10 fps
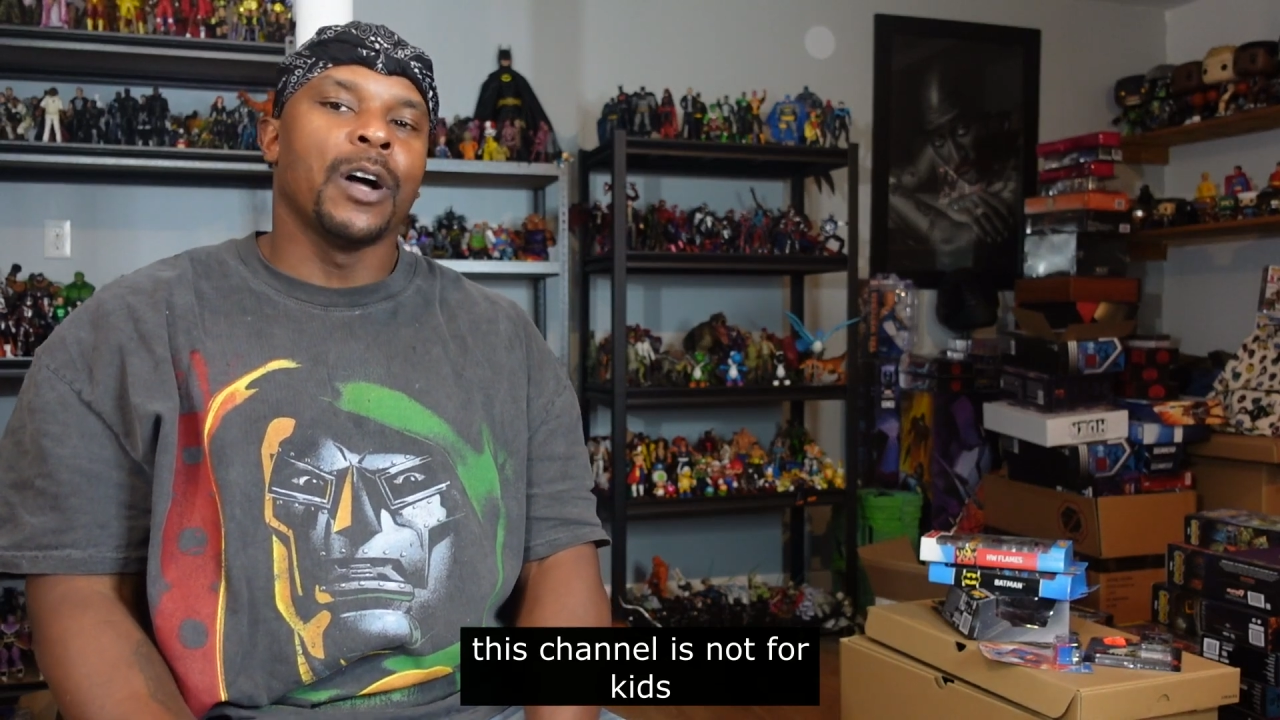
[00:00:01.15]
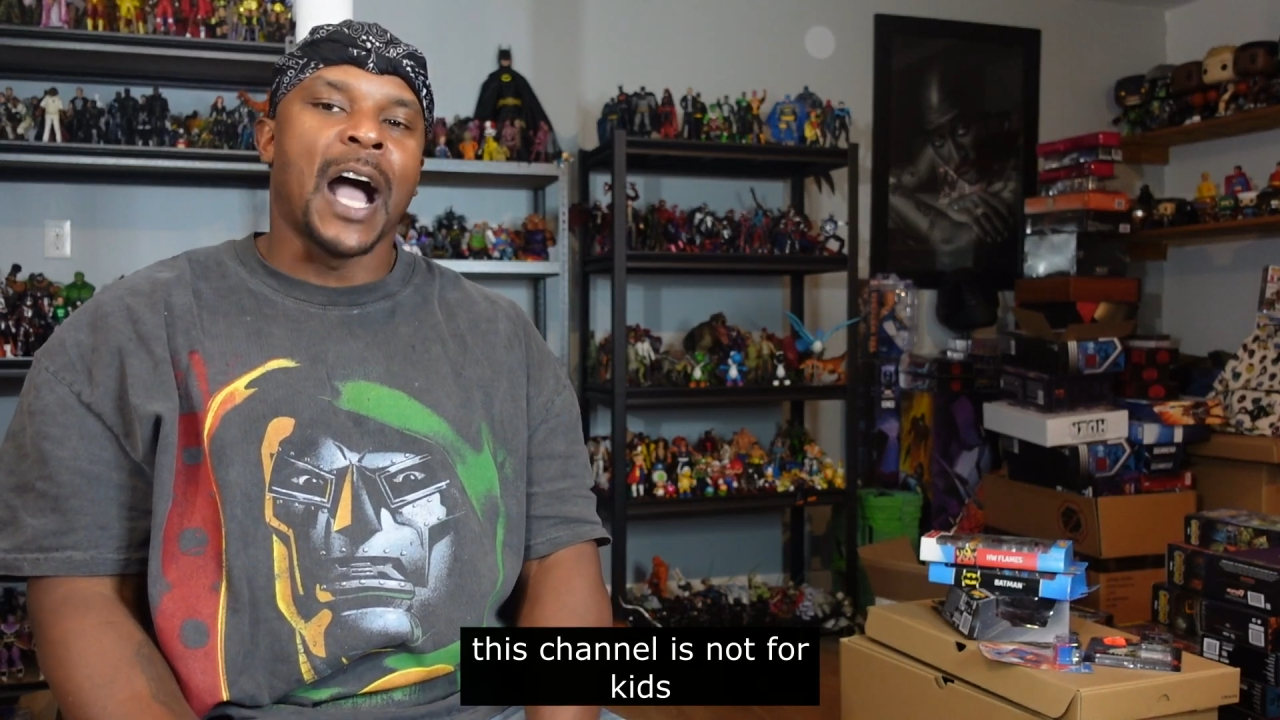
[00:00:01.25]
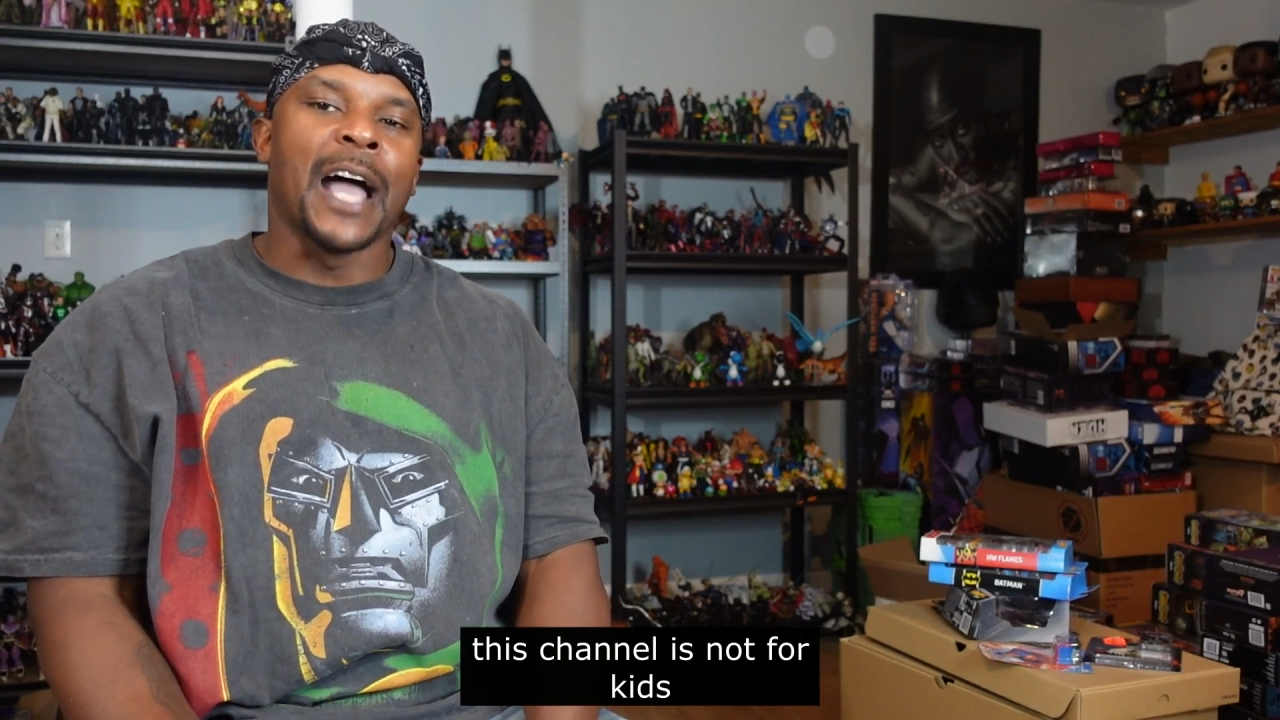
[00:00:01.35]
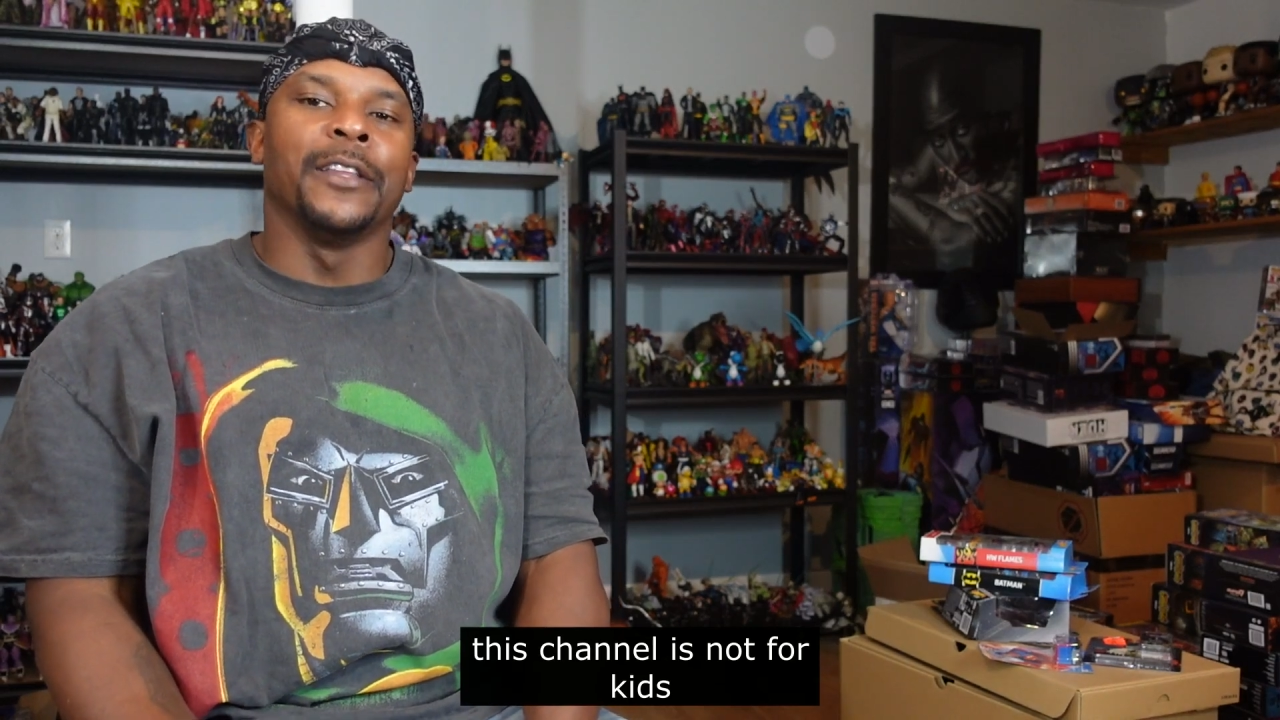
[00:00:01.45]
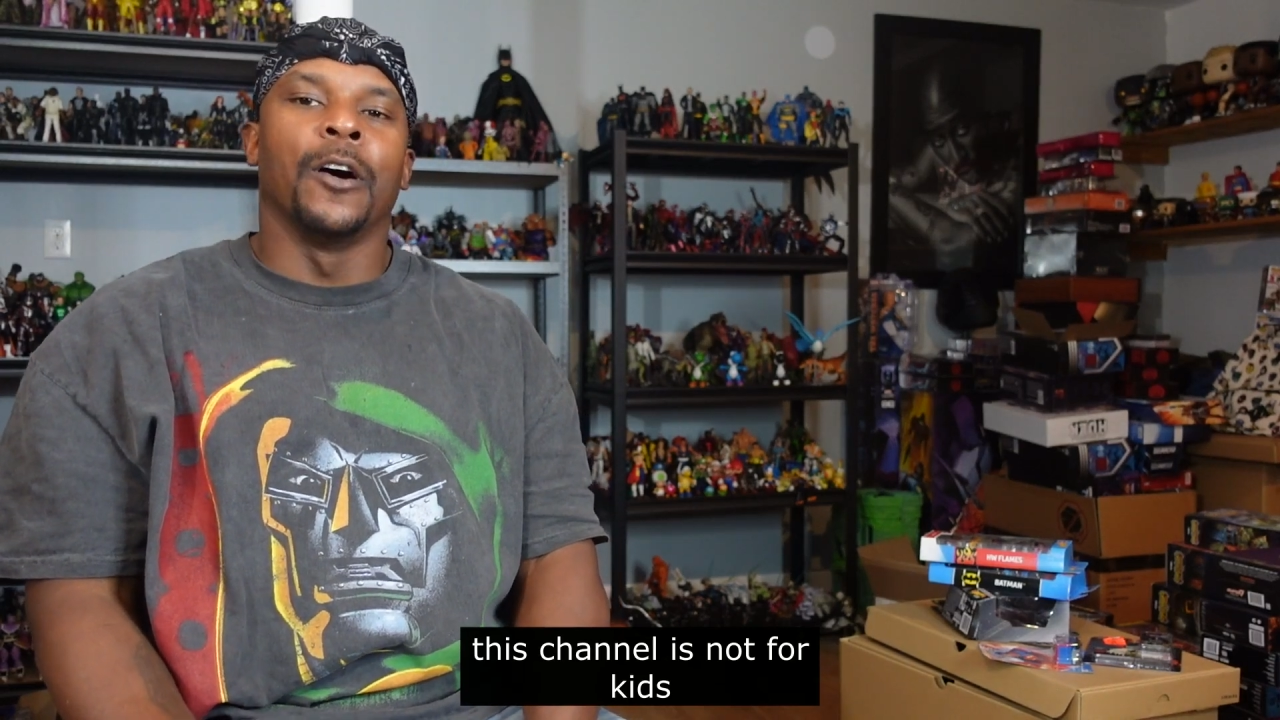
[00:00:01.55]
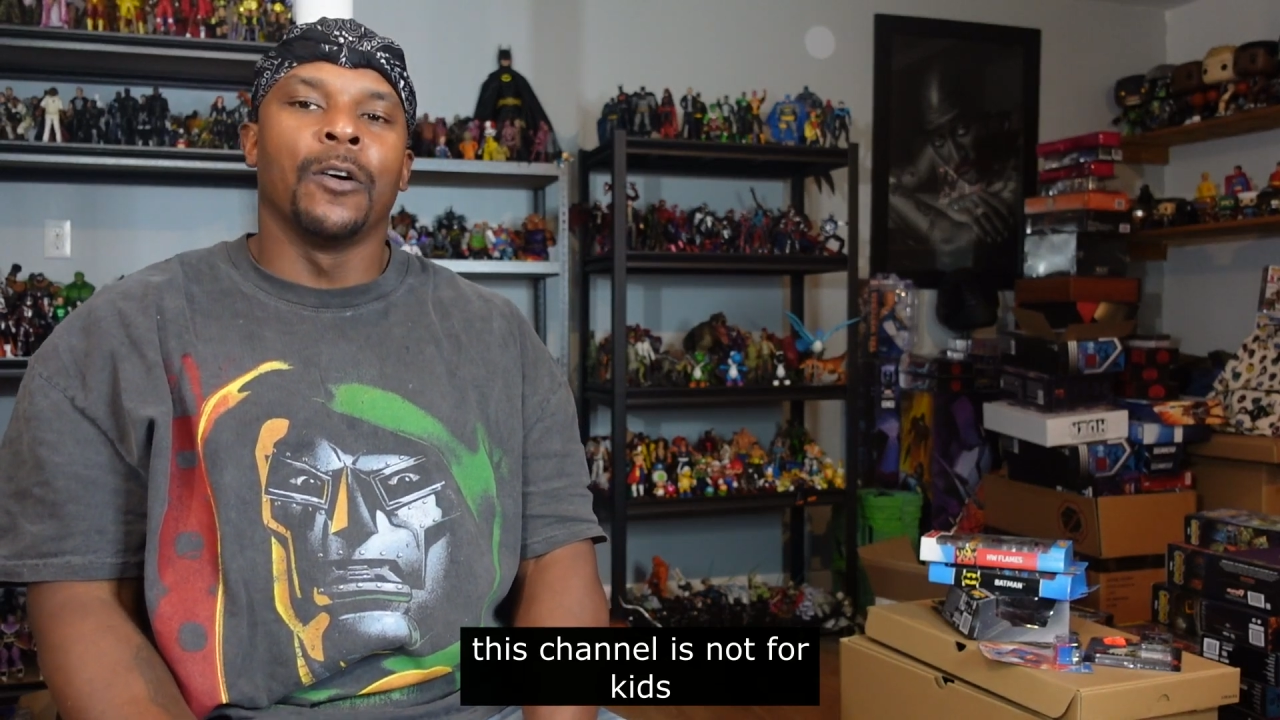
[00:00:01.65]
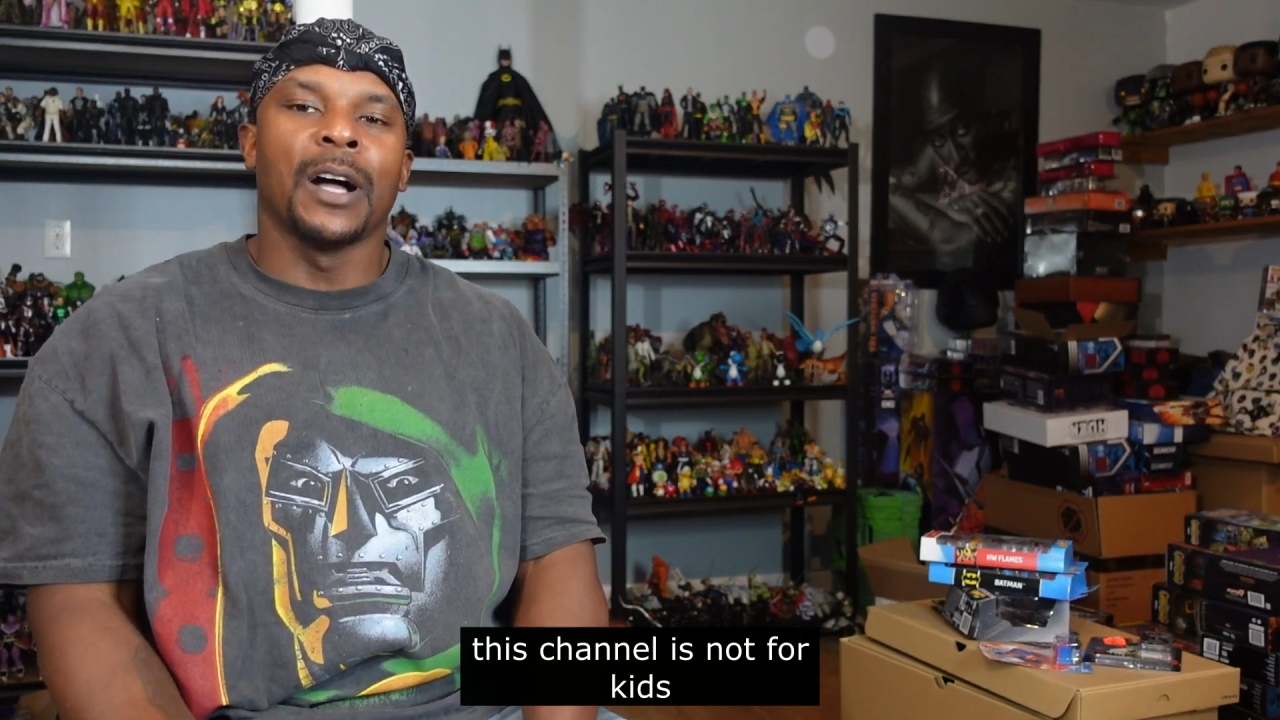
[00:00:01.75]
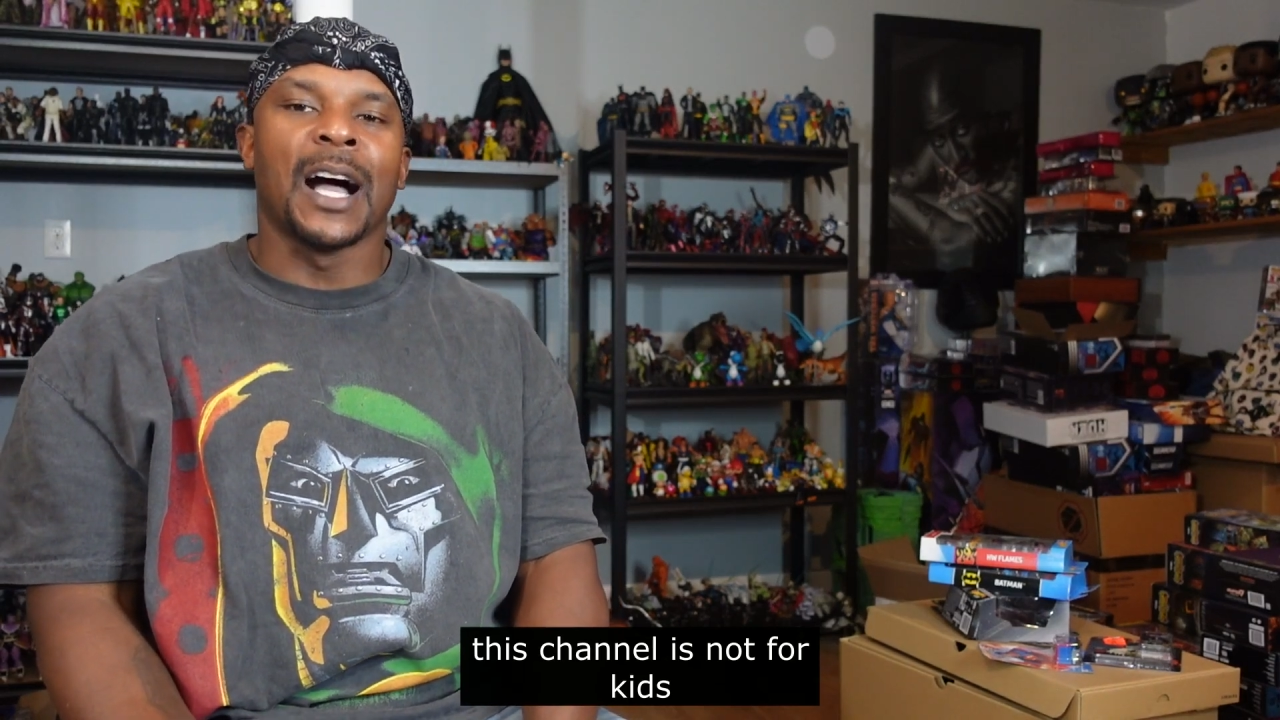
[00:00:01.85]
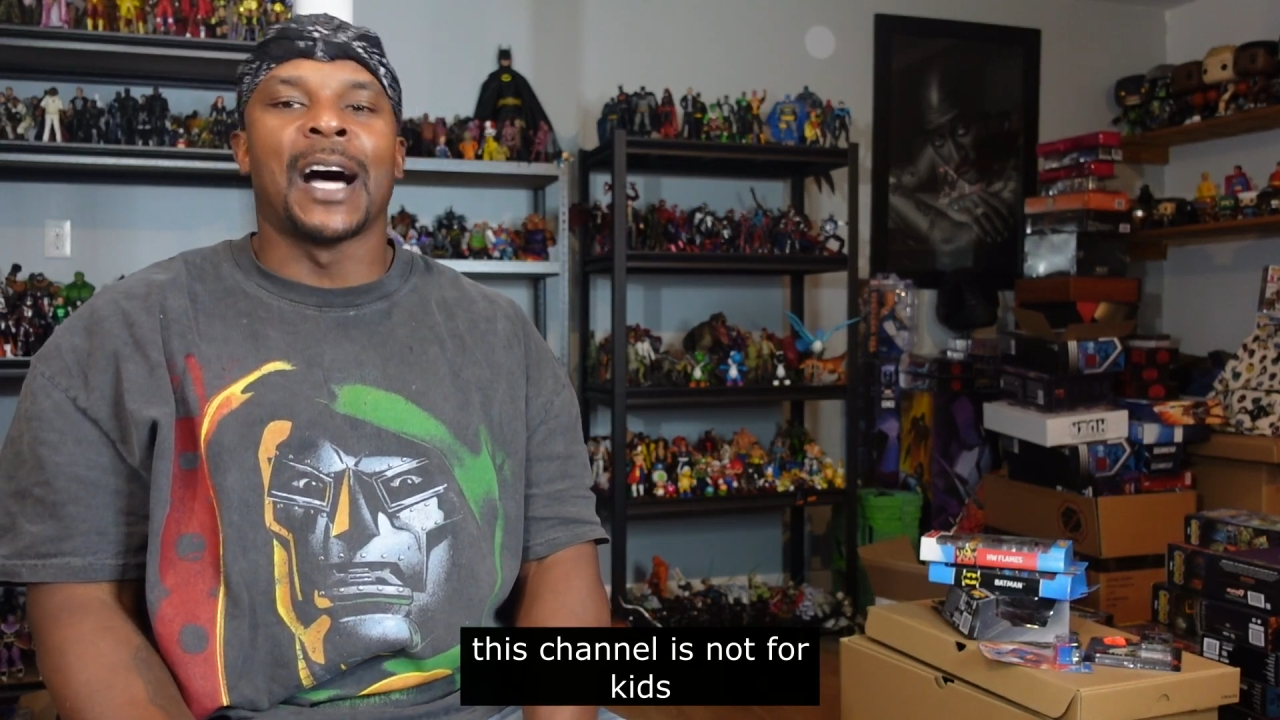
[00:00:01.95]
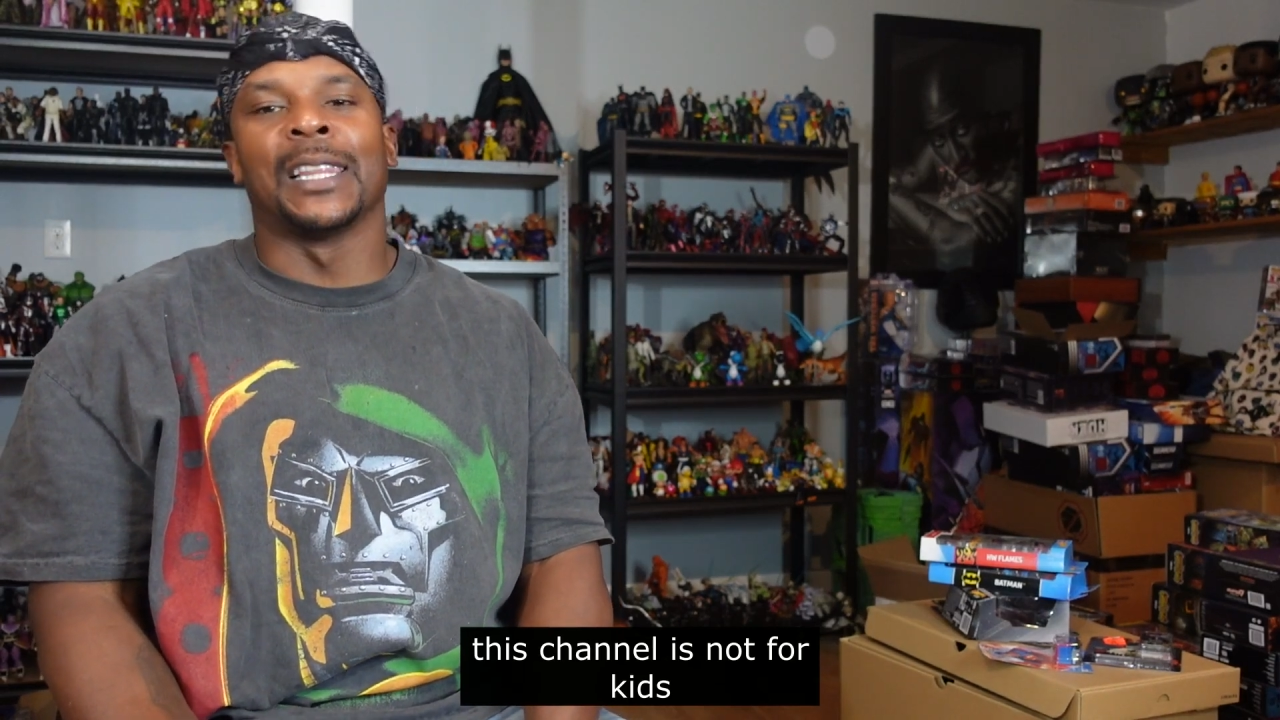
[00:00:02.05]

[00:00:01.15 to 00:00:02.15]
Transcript: I